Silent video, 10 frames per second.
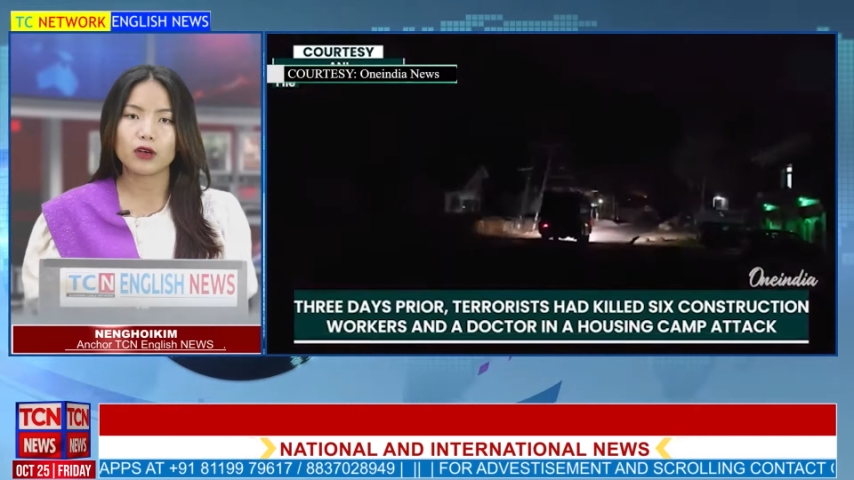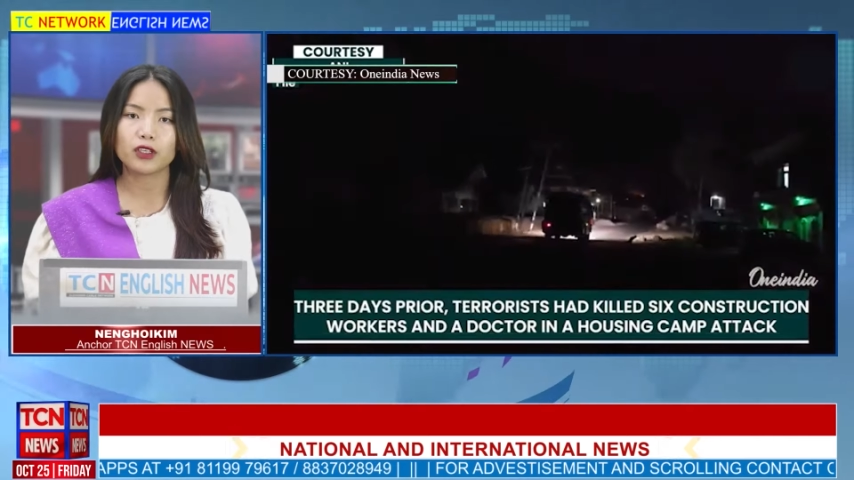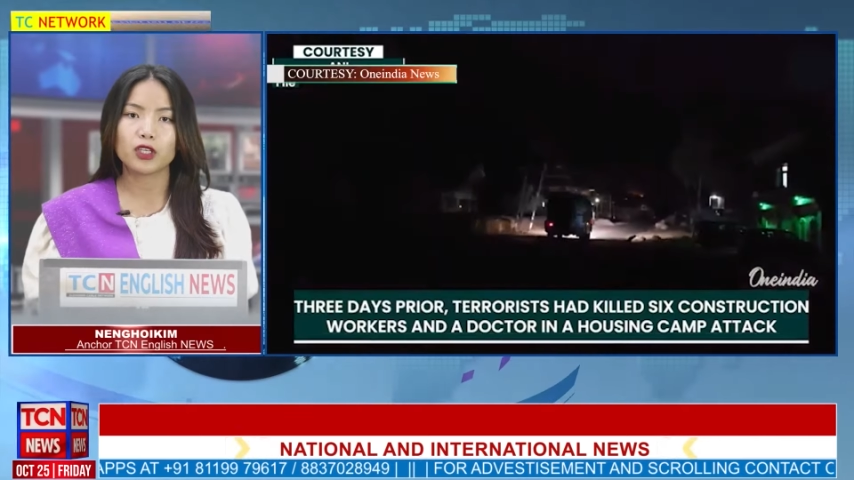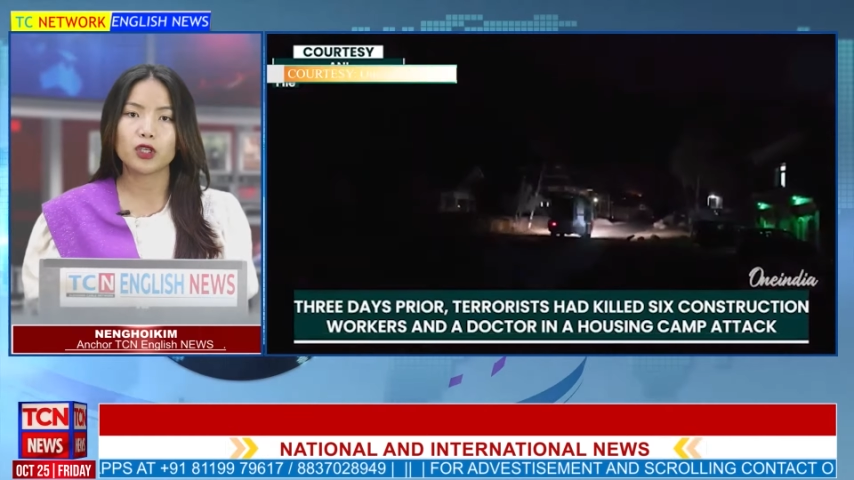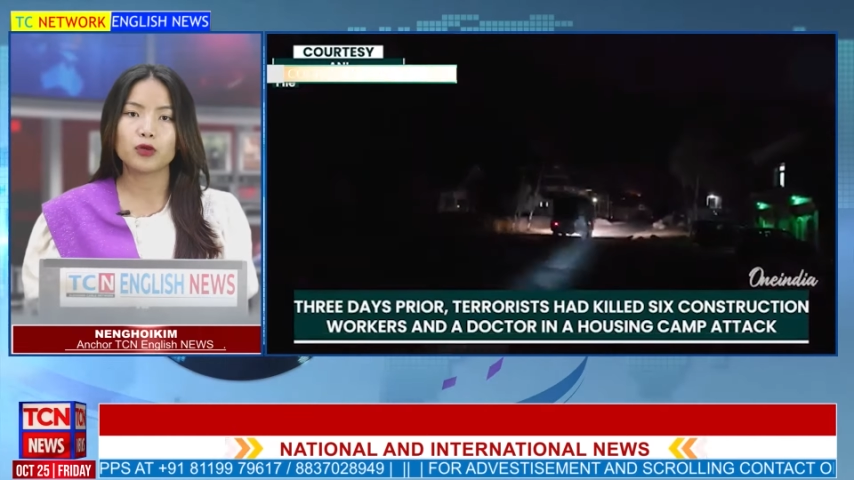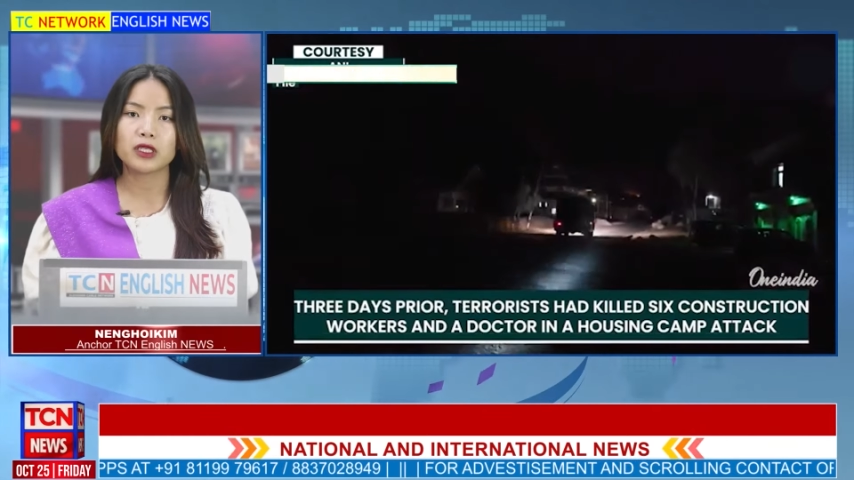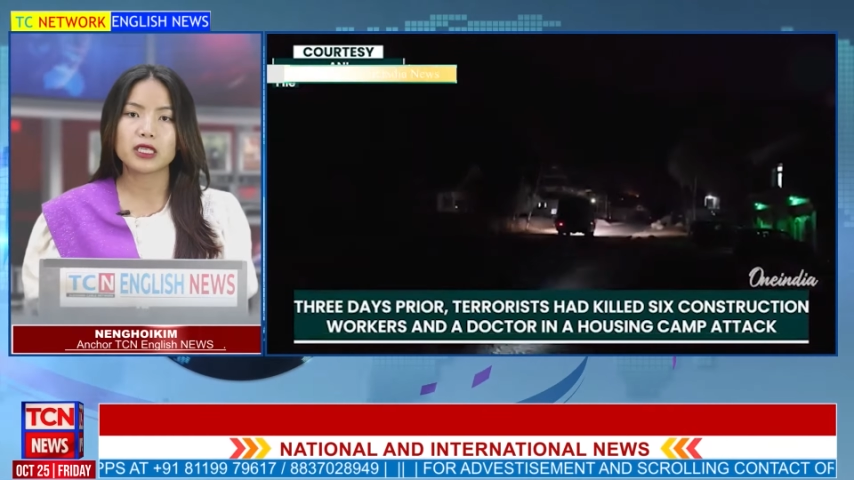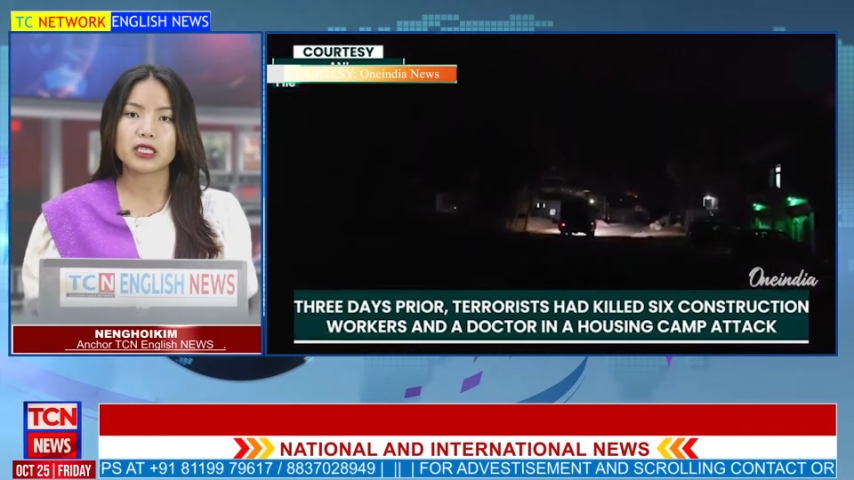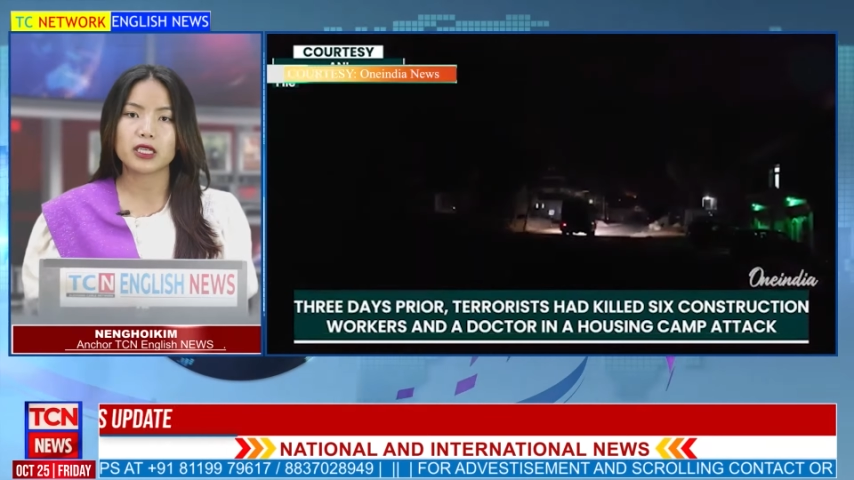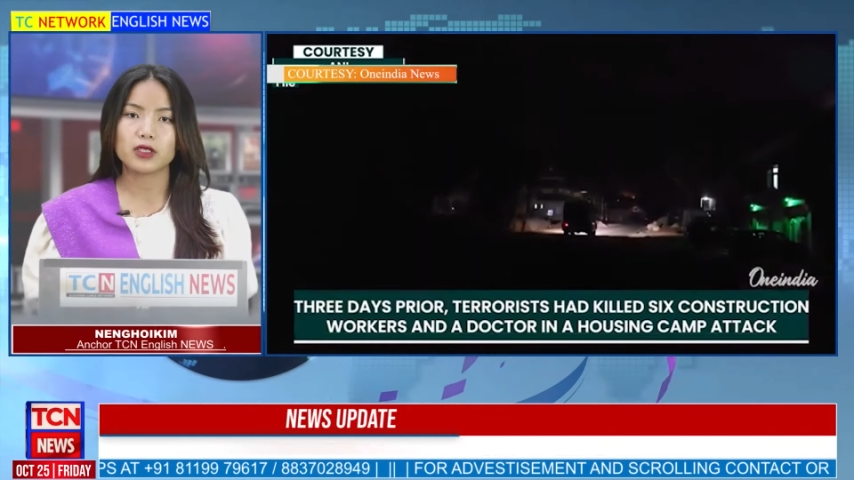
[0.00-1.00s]
of the
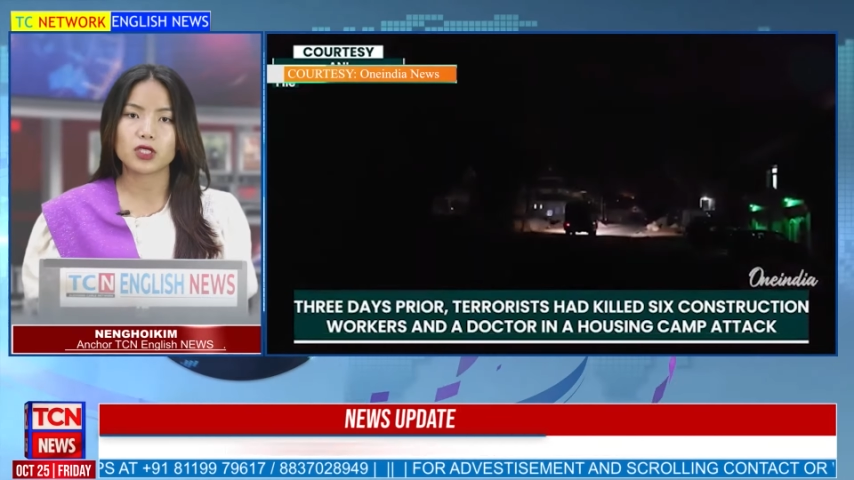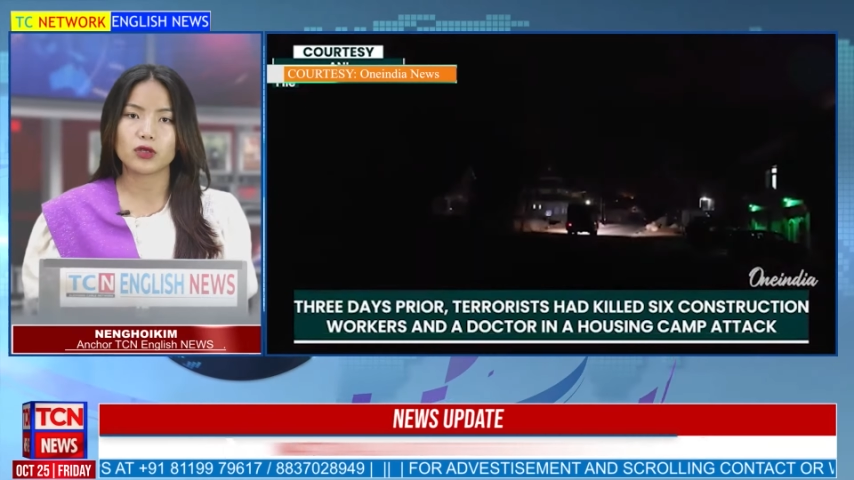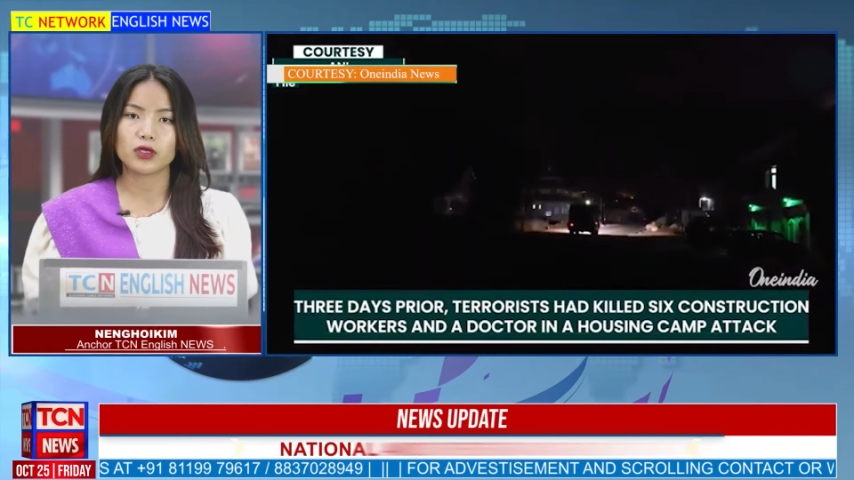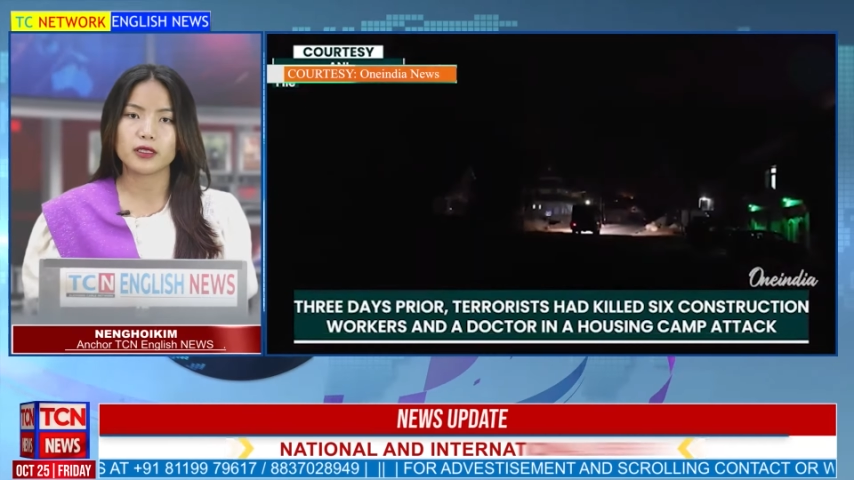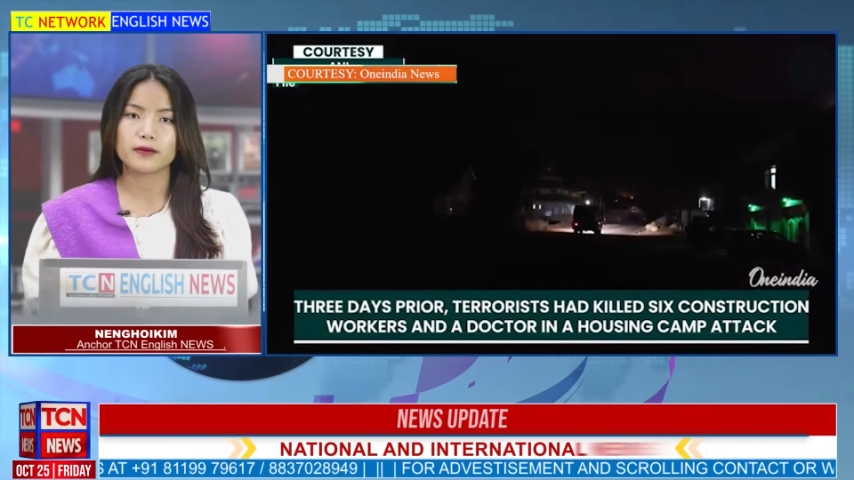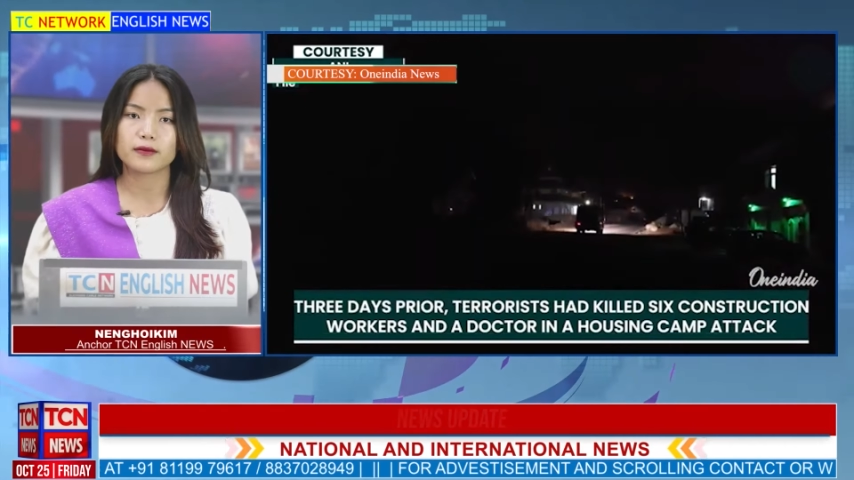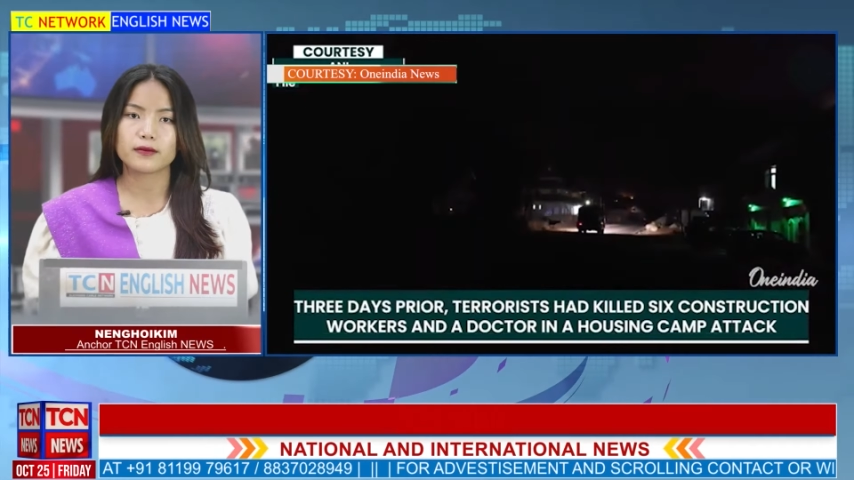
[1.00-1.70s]
Union Territory.